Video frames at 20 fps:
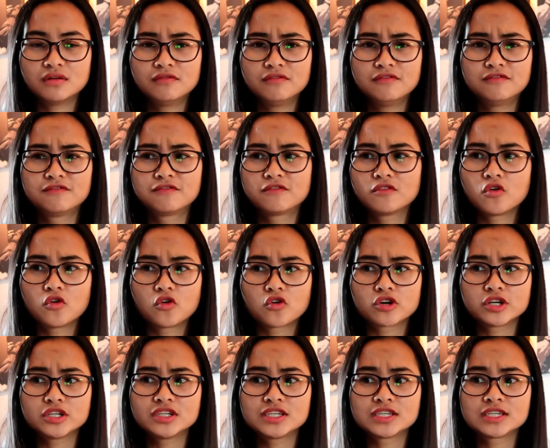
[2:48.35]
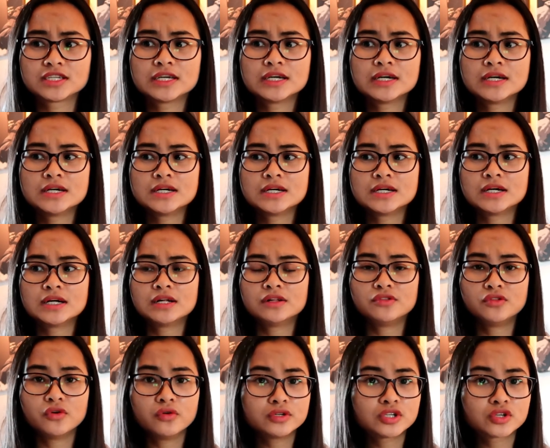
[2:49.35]
Of course,
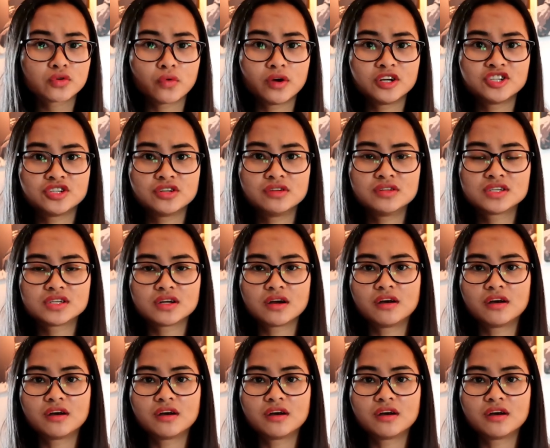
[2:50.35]
those questions